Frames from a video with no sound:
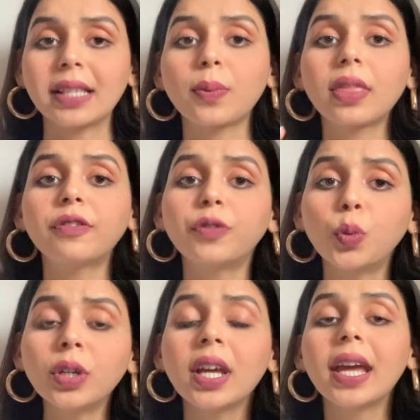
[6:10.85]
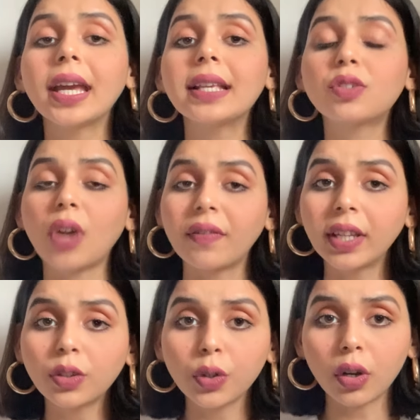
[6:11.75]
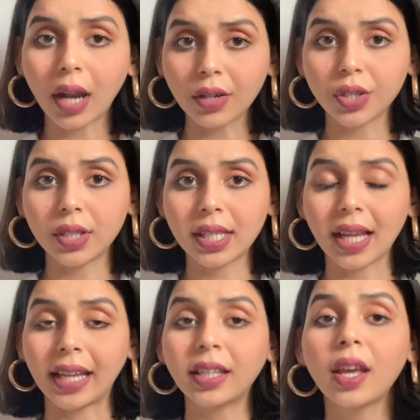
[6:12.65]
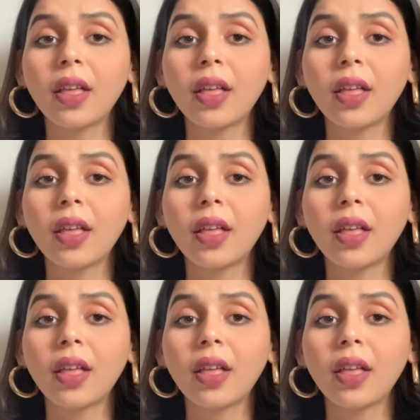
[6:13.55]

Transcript: when the food is traveling through your large intestine,